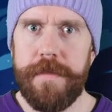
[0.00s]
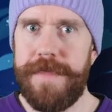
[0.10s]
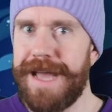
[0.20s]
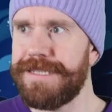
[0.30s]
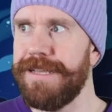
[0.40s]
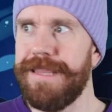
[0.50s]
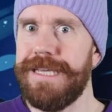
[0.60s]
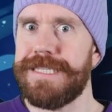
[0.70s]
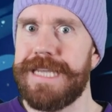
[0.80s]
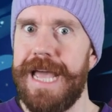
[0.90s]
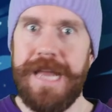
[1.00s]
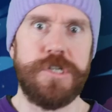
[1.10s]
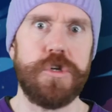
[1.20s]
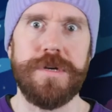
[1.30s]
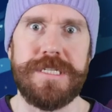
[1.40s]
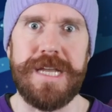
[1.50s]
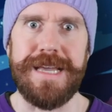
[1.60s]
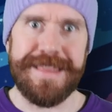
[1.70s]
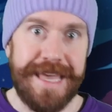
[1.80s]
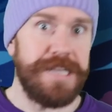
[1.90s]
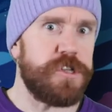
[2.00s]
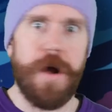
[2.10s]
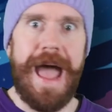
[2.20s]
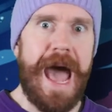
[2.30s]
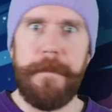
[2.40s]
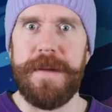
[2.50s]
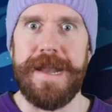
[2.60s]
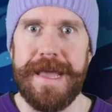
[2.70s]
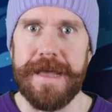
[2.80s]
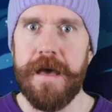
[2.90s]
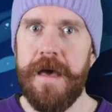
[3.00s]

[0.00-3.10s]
that's at least interesting. Things are happening.